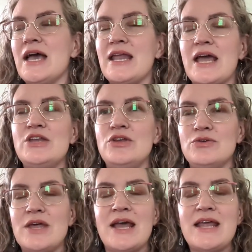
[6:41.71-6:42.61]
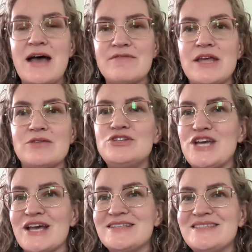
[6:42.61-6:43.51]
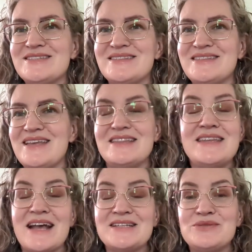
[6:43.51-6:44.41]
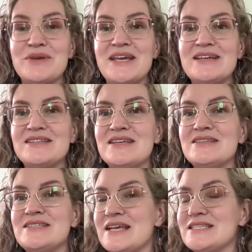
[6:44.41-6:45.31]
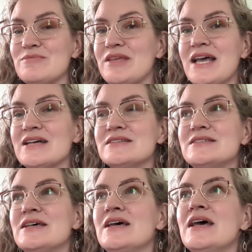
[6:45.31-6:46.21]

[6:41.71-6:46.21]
And I knew that I'd have another chance in the next week to say something else.